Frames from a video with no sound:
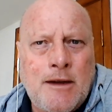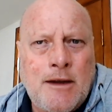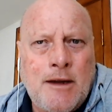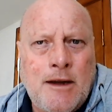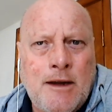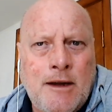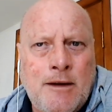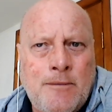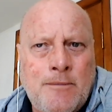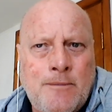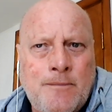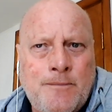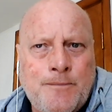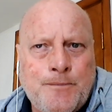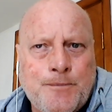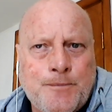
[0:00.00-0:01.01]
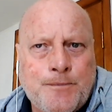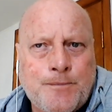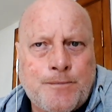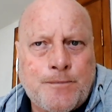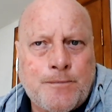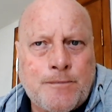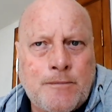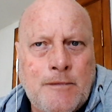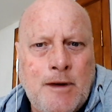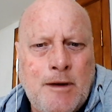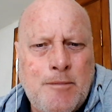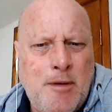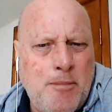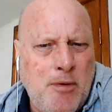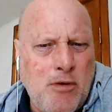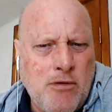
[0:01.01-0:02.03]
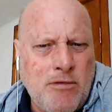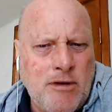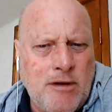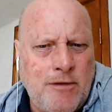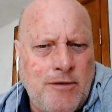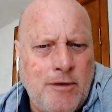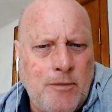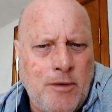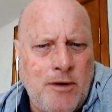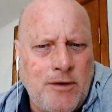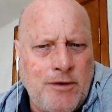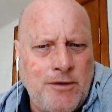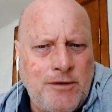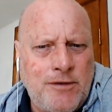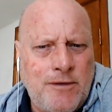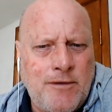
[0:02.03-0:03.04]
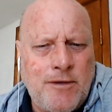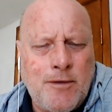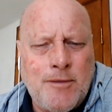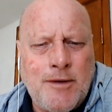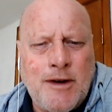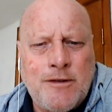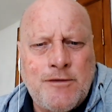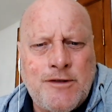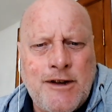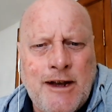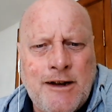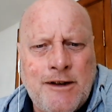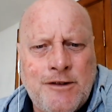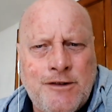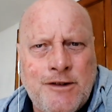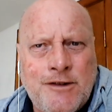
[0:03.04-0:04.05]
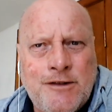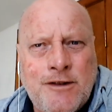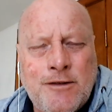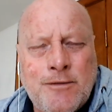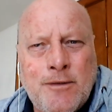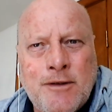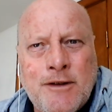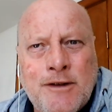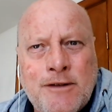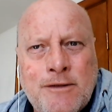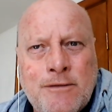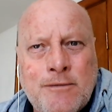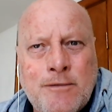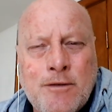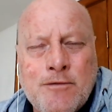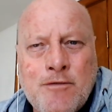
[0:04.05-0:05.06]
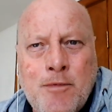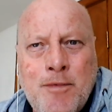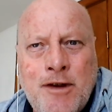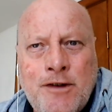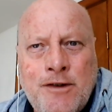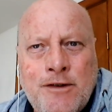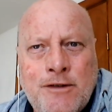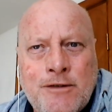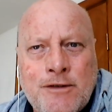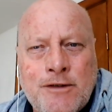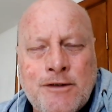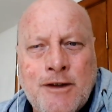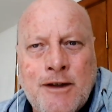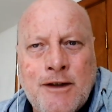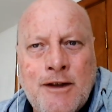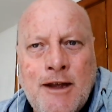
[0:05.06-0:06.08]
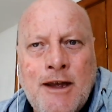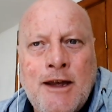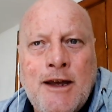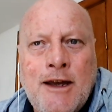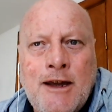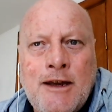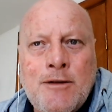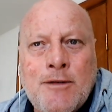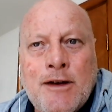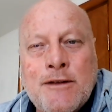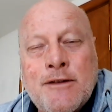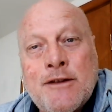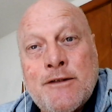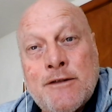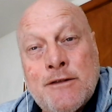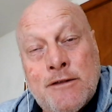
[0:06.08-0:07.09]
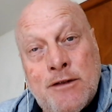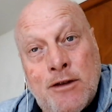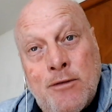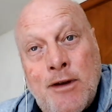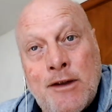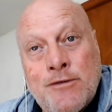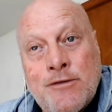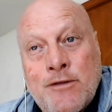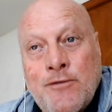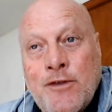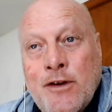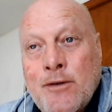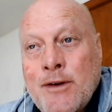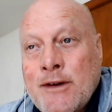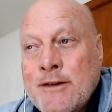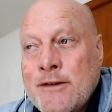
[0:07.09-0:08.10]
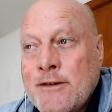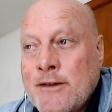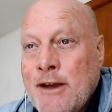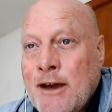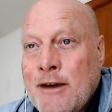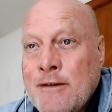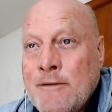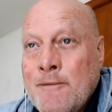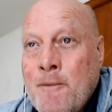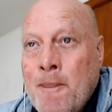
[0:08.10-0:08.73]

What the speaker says: It'd be boring if it was. There were no challenges, is what Ramesh used to say. Anyway, it's 200 viewings now.